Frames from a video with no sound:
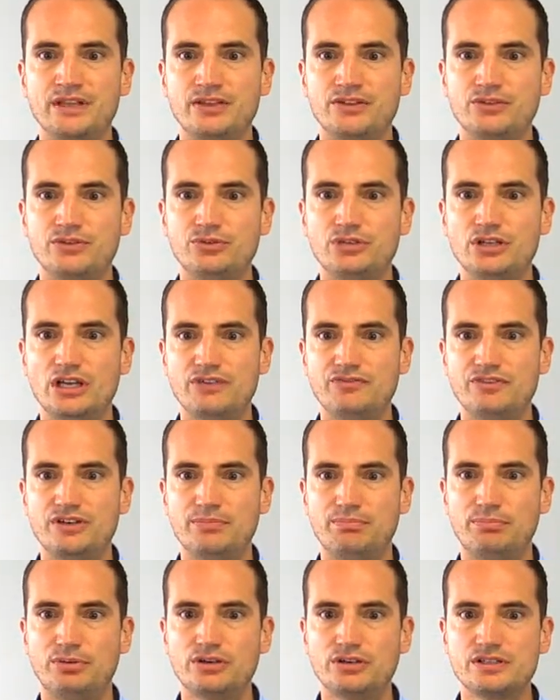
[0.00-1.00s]
So you have a
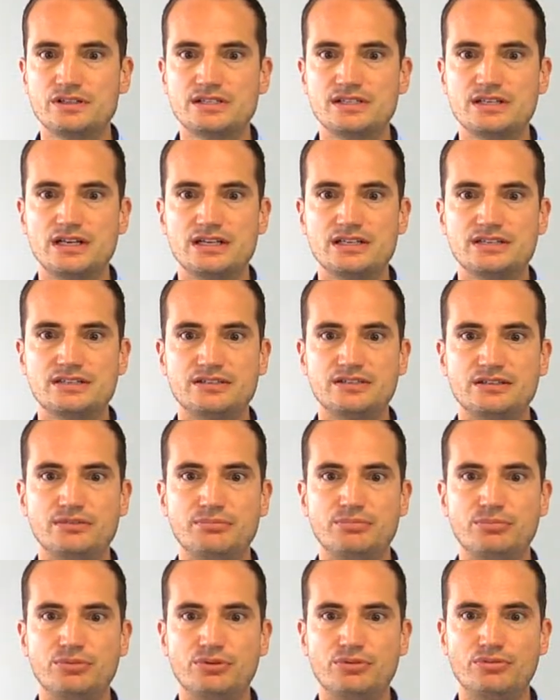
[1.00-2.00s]
pocket-sized
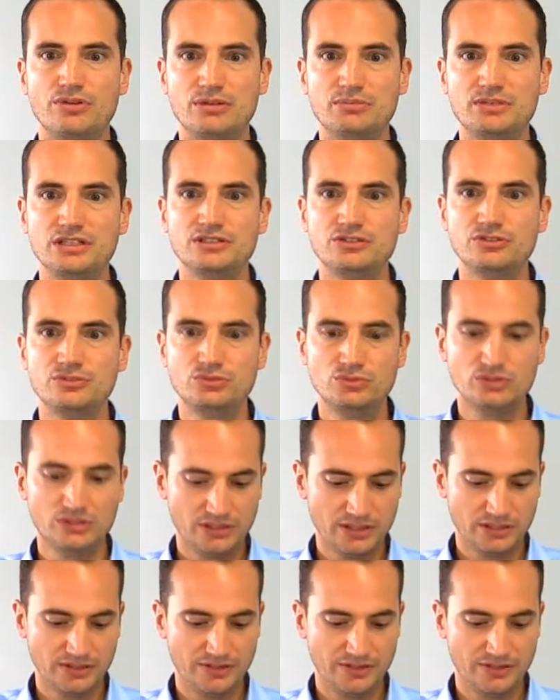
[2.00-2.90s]
programming tool.